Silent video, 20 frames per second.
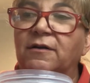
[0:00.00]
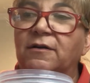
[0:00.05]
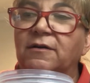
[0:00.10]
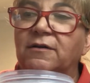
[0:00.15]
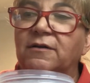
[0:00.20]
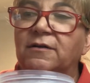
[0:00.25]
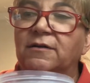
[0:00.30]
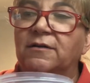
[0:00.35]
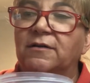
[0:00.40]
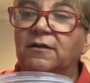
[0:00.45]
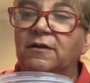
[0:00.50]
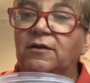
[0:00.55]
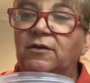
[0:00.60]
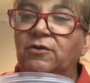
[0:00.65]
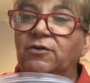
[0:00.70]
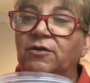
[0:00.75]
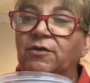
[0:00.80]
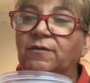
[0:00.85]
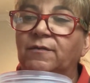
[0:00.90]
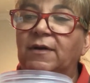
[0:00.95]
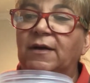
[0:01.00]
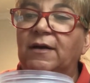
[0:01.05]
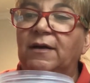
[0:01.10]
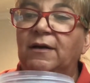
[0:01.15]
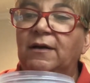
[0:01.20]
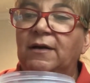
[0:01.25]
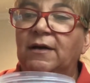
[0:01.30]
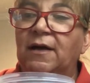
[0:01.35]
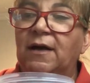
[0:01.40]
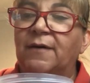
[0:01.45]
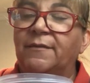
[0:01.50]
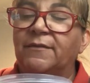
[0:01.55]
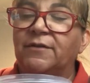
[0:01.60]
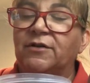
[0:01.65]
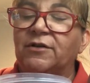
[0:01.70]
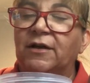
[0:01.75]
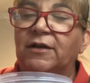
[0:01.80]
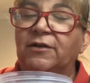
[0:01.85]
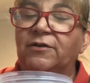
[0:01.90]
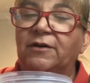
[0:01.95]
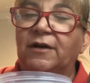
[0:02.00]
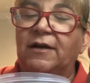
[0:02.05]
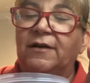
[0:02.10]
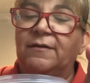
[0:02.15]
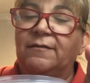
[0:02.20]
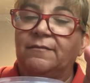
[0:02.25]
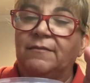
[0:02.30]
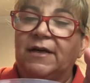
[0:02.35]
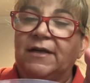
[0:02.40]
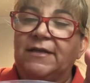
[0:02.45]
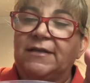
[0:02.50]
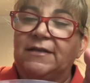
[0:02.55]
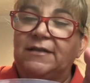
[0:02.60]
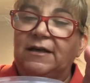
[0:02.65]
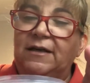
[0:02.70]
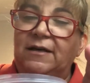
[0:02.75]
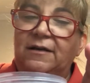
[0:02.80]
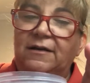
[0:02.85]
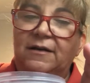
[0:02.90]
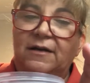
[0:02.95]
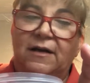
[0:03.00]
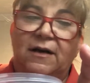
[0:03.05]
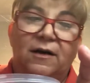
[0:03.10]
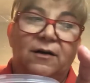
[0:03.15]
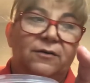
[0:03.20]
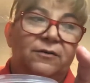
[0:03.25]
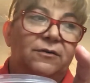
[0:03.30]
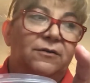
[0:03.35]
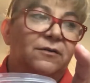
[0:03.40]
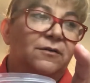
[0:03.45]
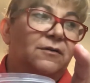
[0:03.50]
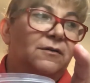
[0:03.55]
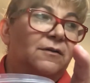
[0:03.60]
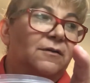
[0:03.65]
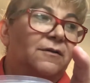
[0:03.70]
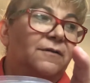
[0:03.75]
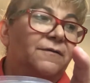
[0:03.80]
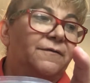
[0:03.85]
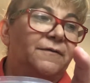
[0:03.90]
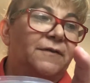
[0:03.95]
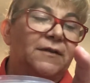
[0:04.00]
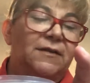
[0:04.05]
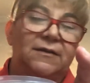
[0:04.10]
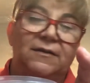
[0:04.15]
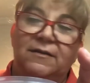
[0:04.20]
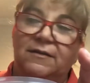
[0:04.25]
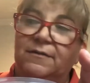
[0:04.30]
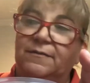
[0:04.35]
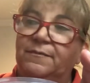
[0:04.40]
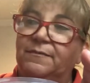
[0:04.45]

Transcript: excuse me, I'm trying to get my stick out of its